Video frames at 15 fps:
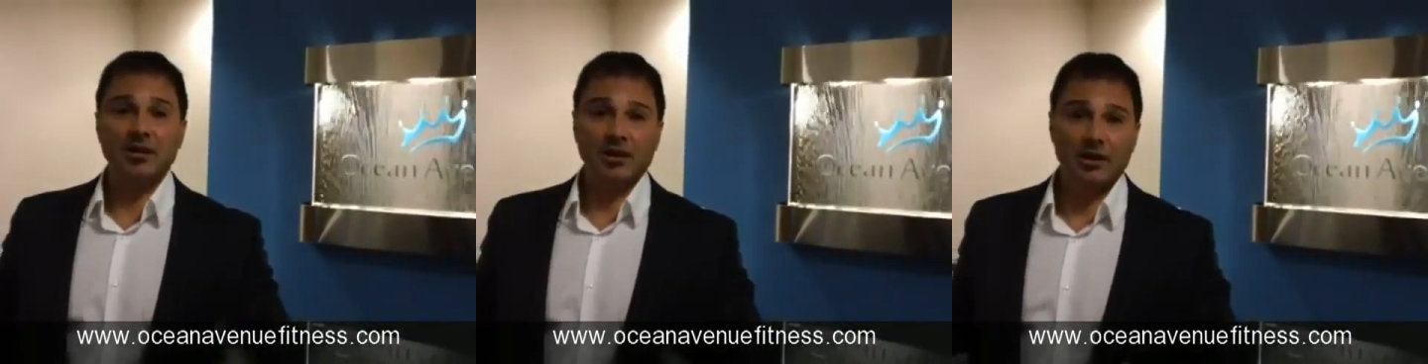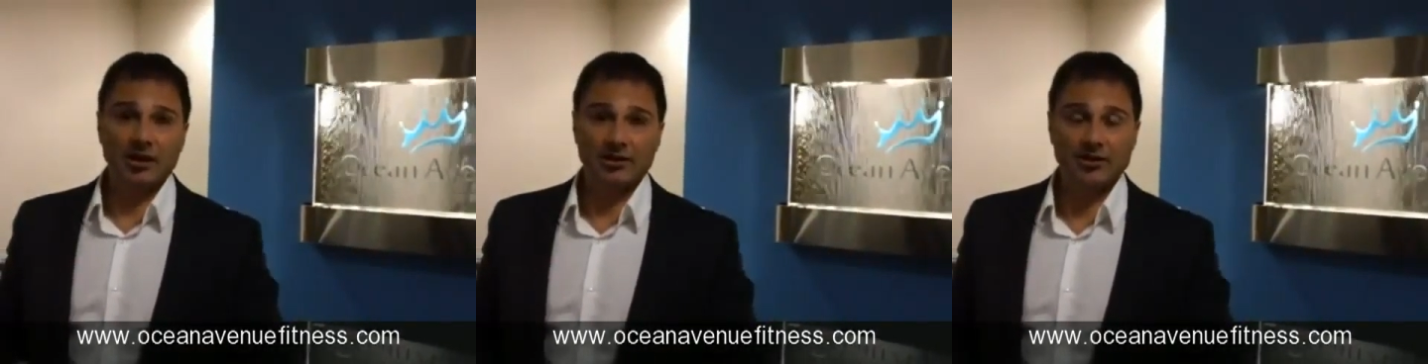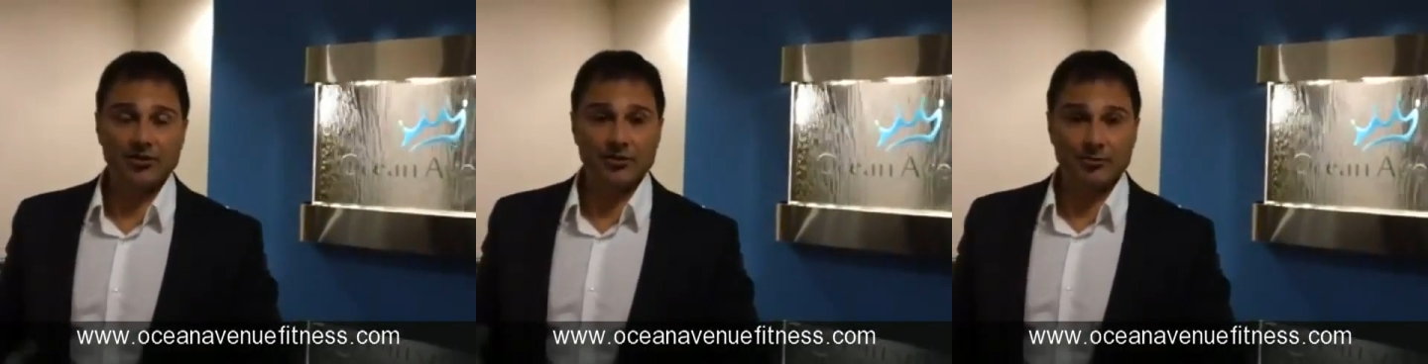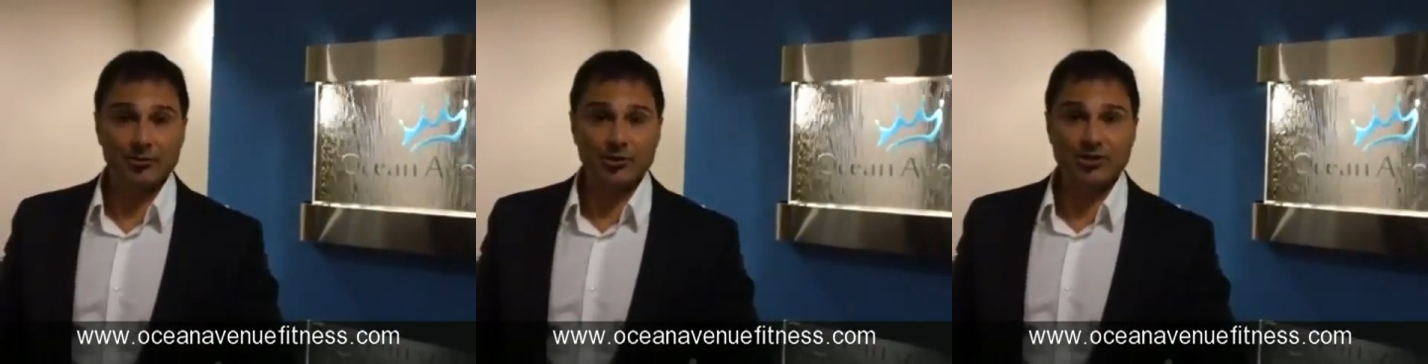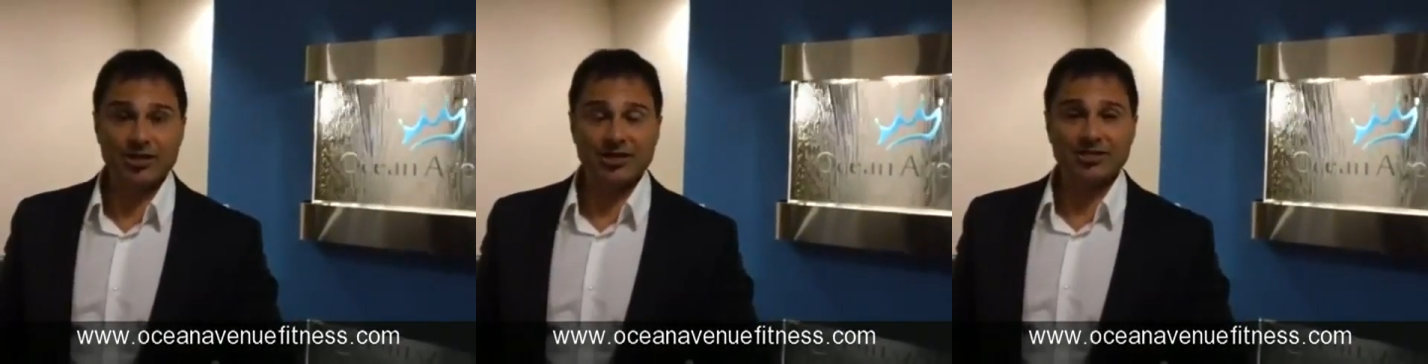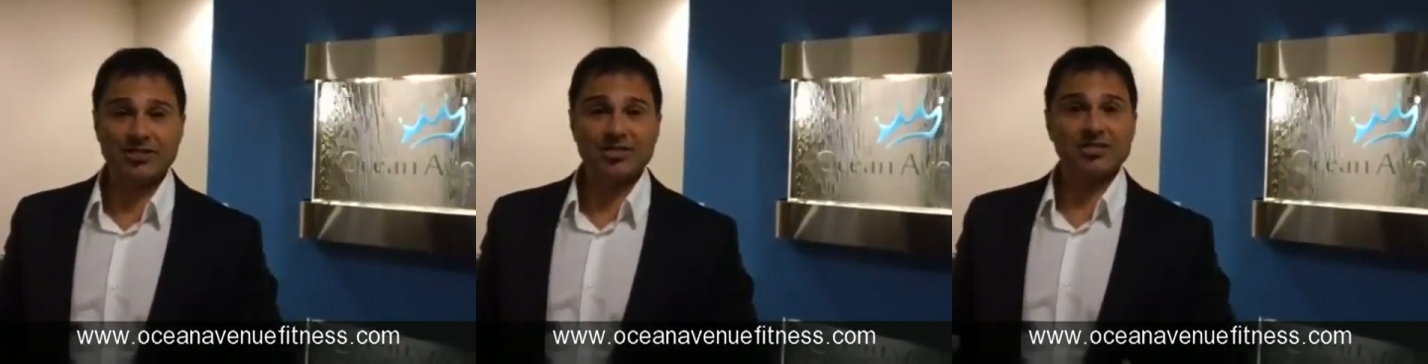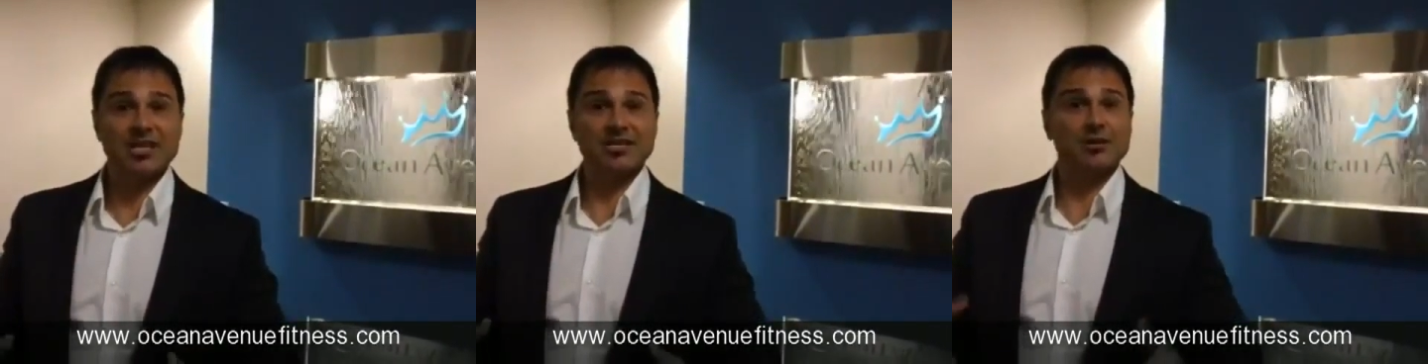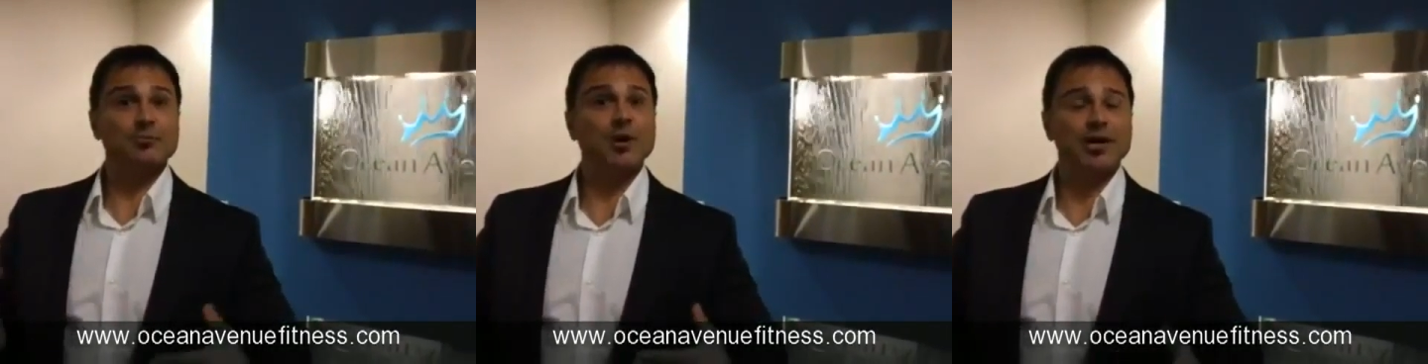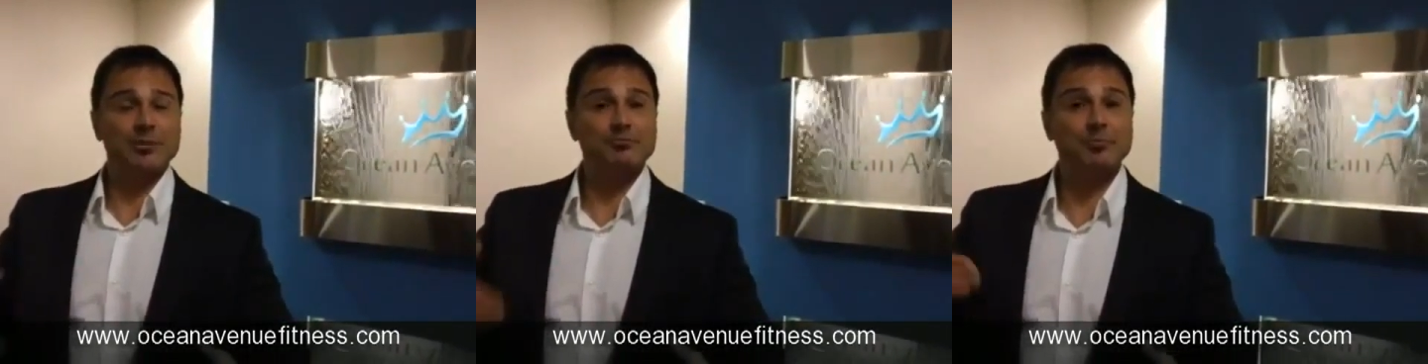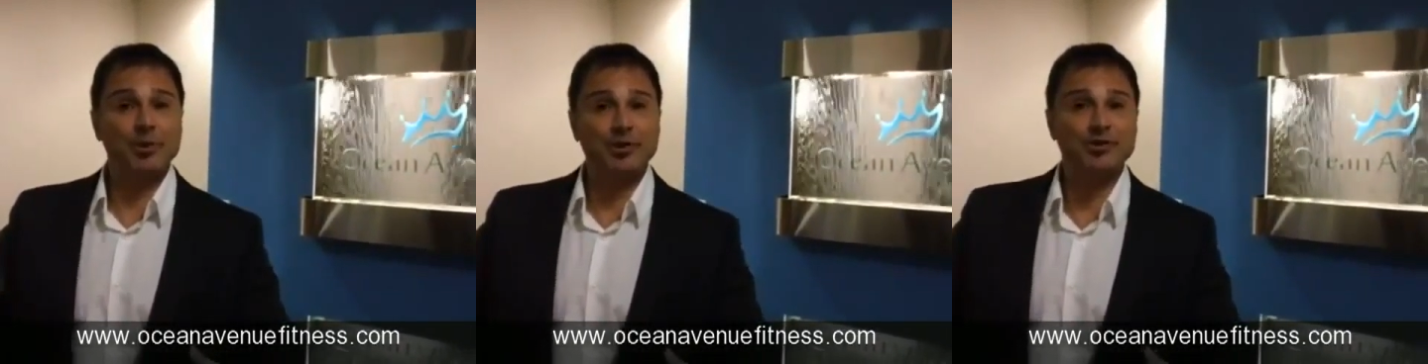on thermogenesis and your body
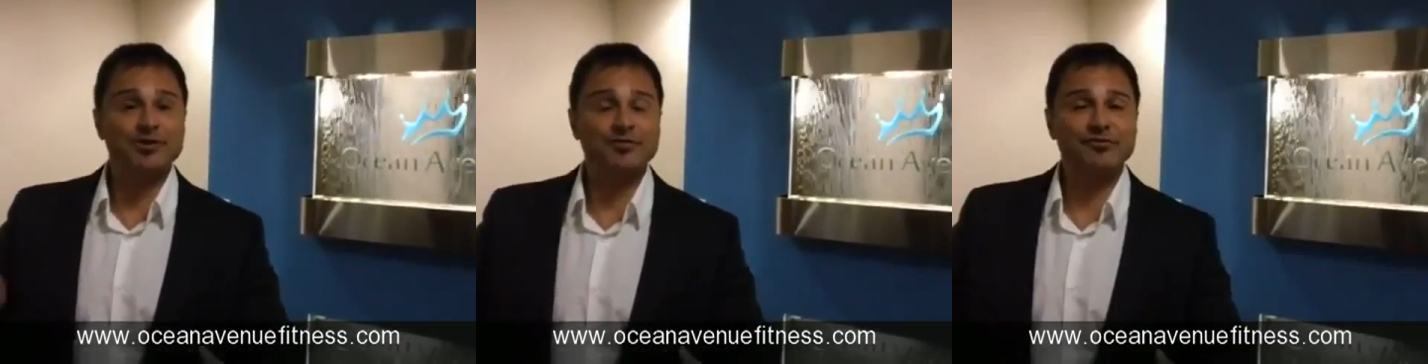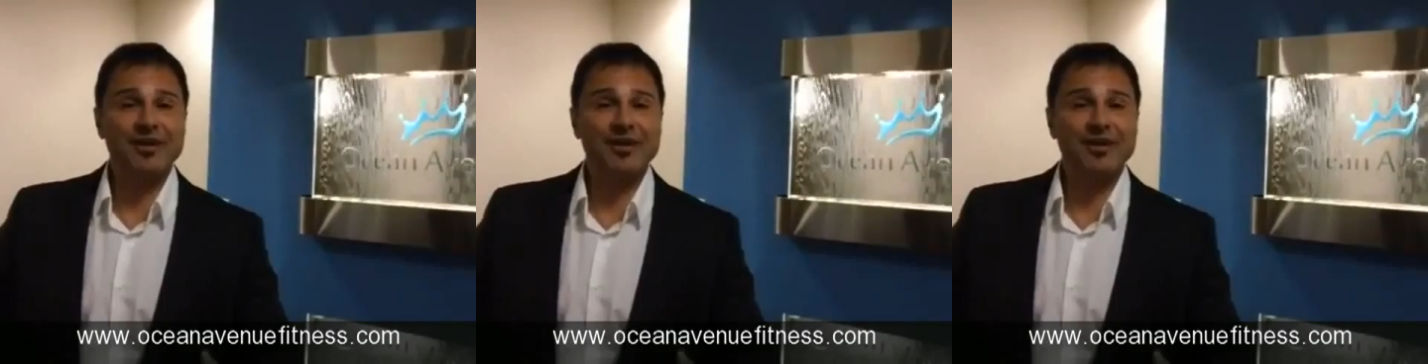burns